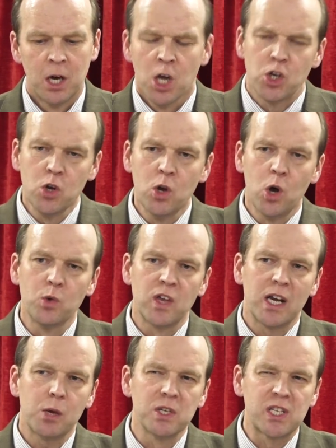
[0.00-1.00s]
Do you know
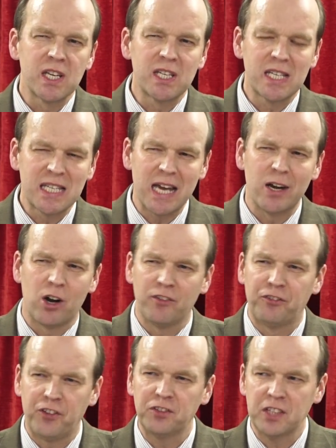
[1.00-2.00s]
that he was a sinner at
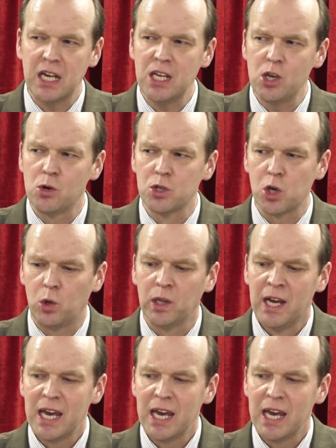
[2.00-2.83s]
15 years old?